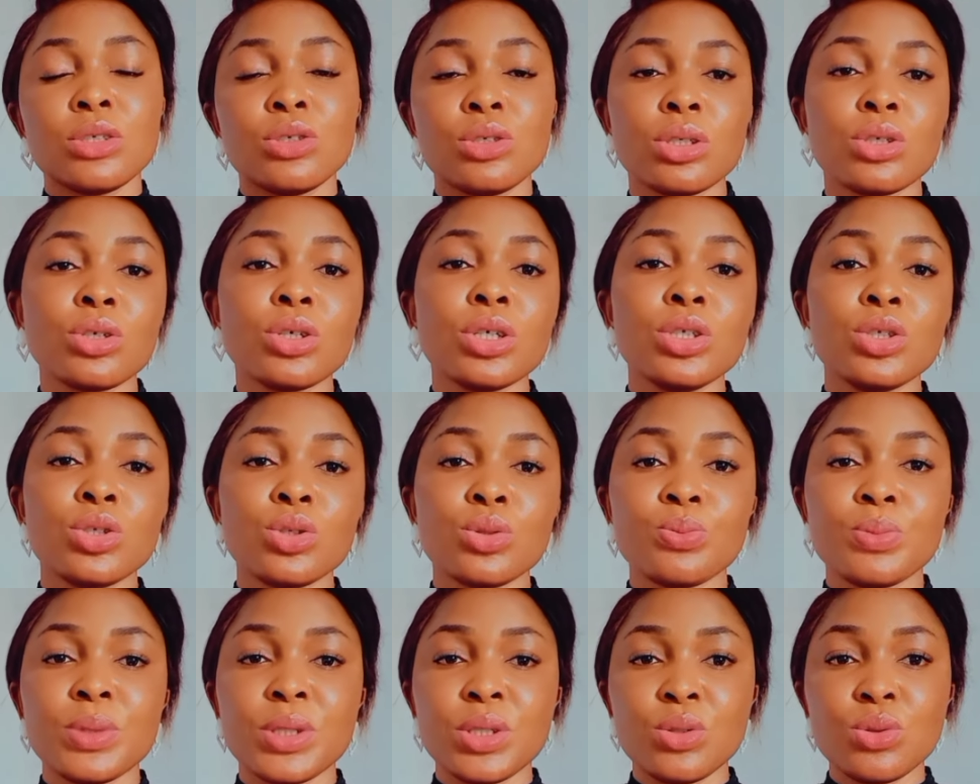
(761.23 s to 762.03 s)
You're going
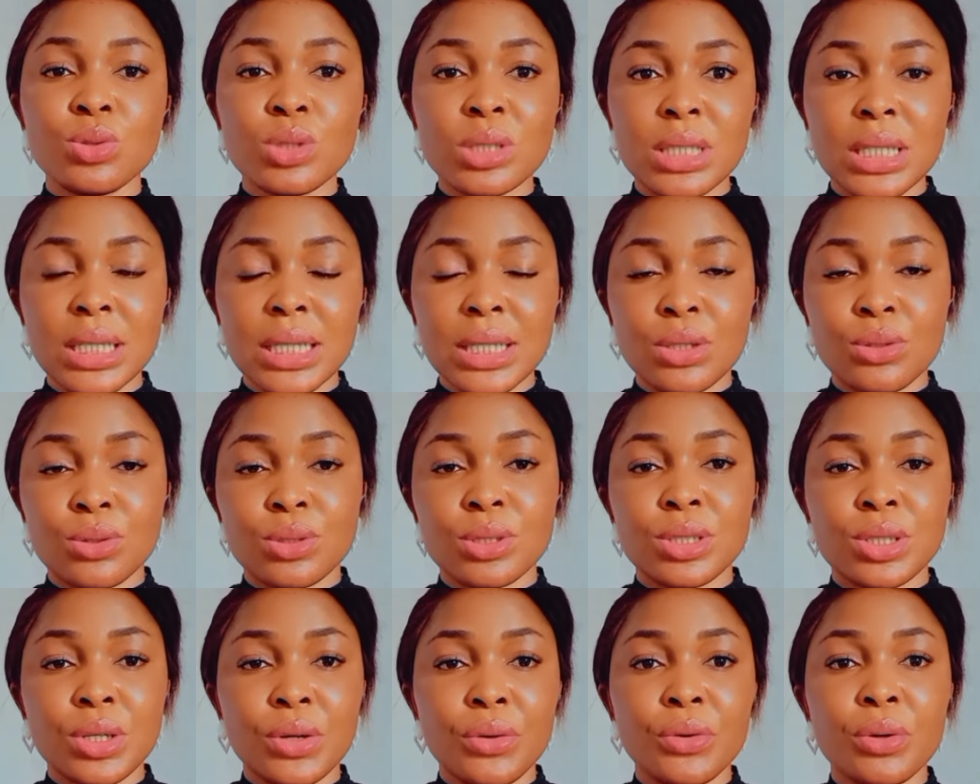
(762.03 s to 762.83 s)
to be using your
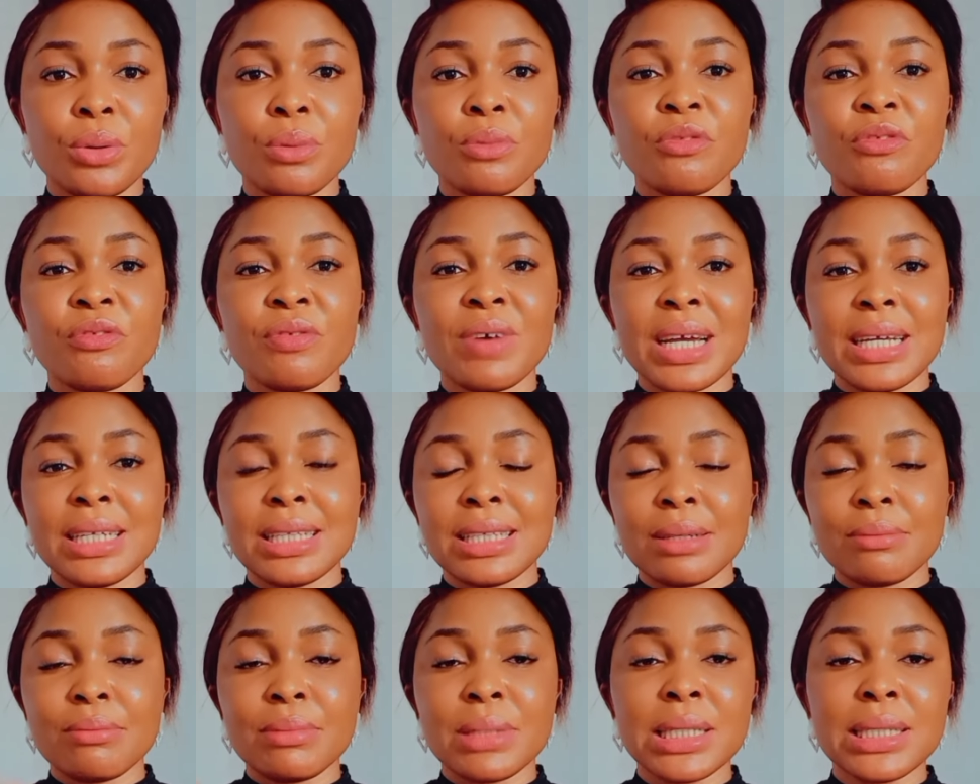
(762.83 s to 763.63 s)
serum
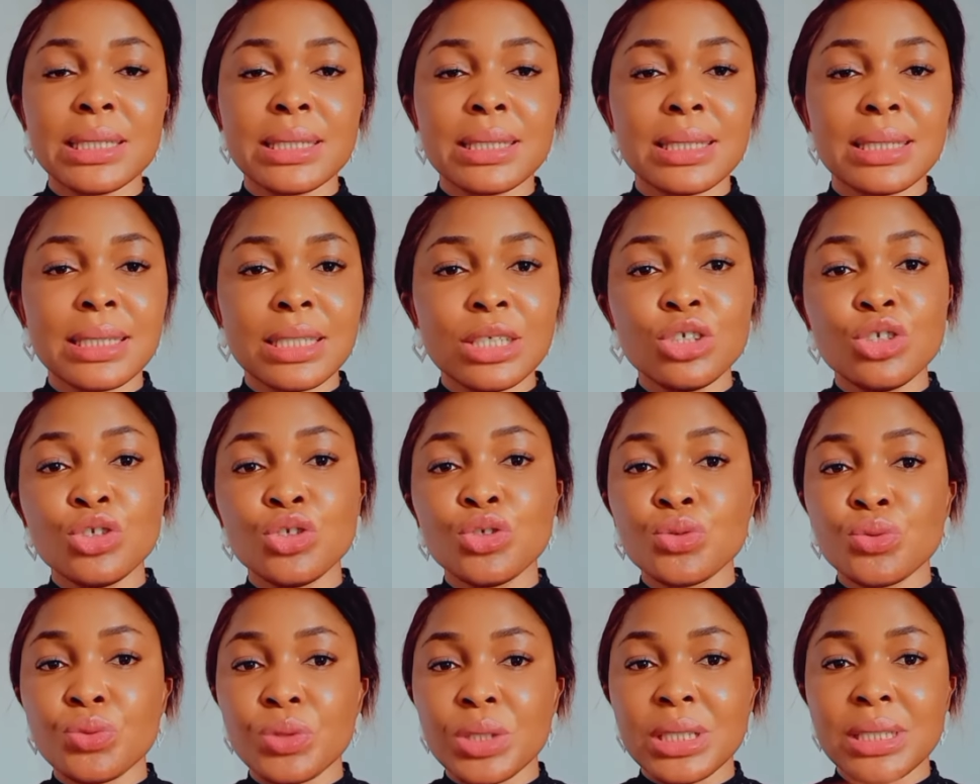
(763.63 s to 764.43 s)
vitamin C
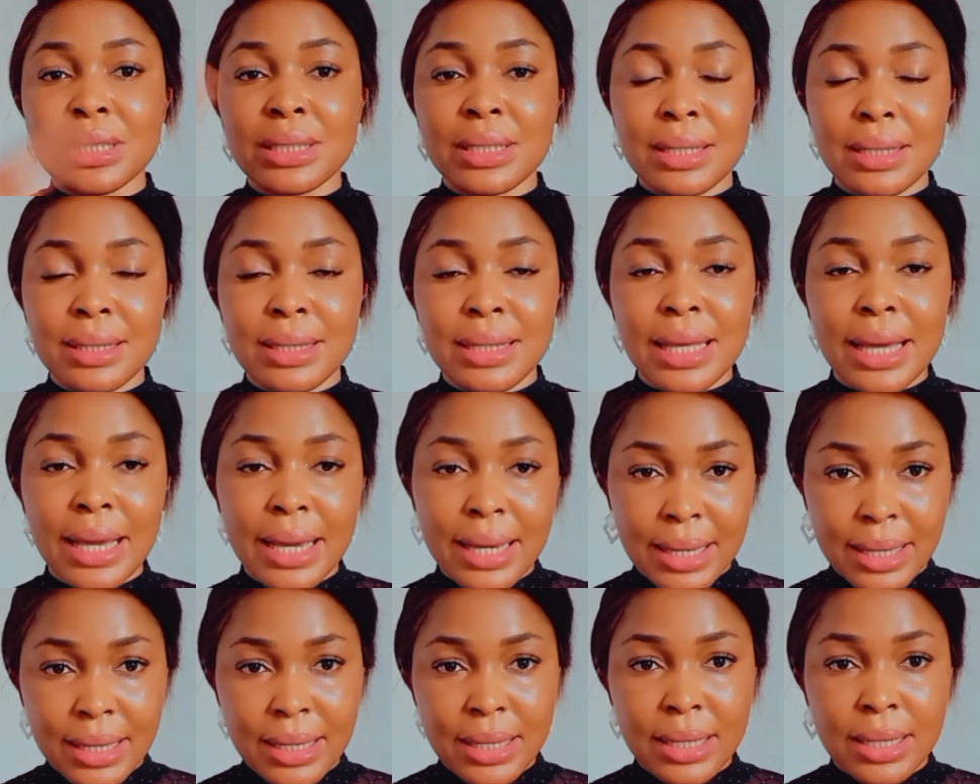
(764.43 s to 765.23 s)
during the
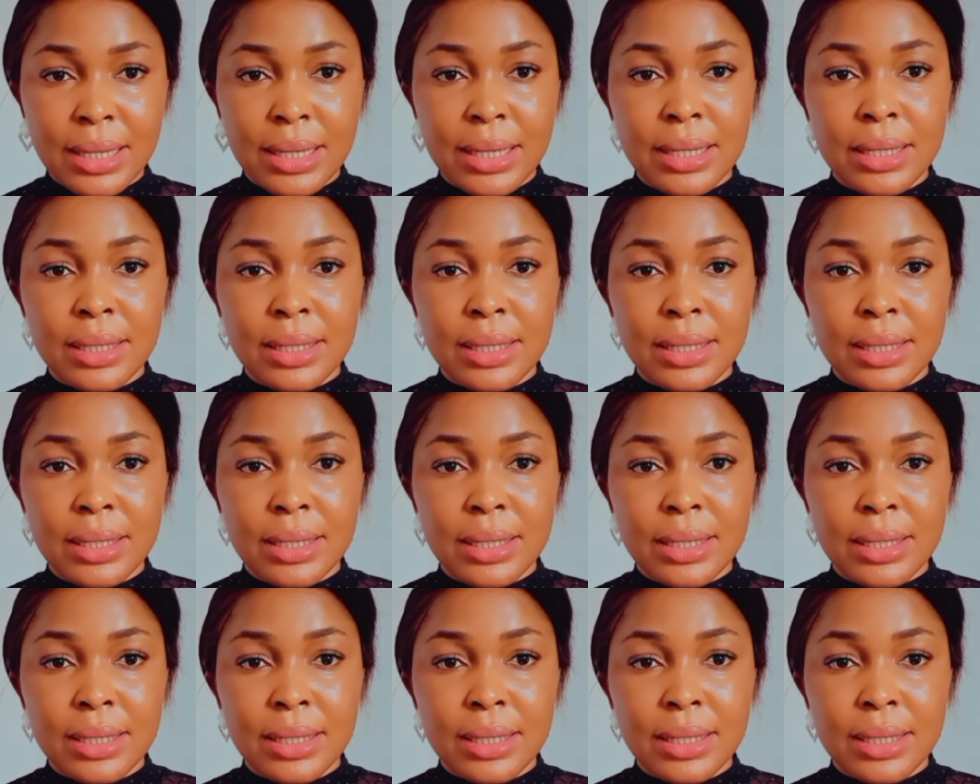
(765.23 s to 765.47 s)
day.